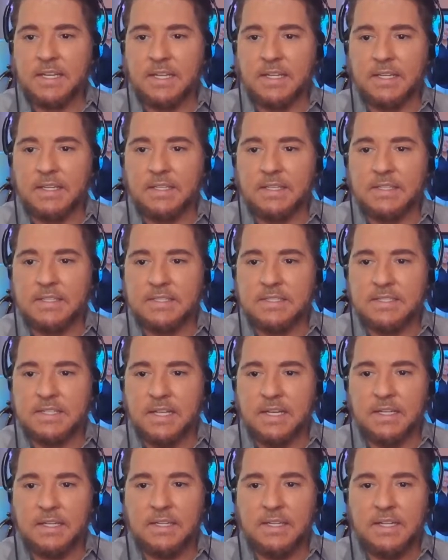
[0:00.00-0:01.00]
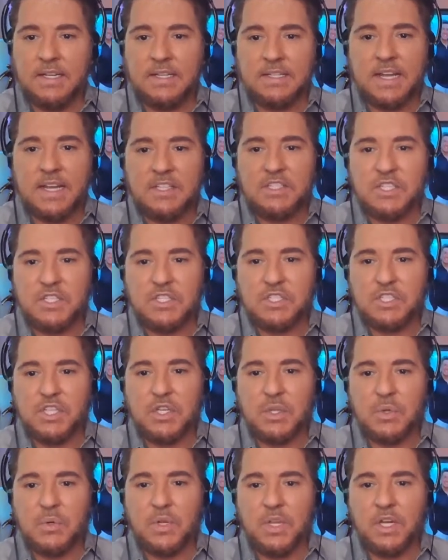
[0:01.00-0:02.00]
And uh, nice to
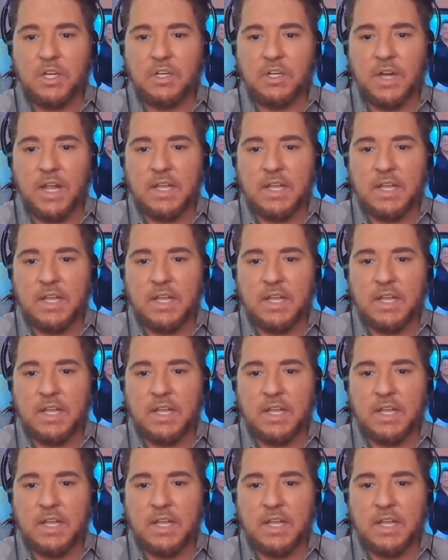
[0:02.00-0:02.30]
see you here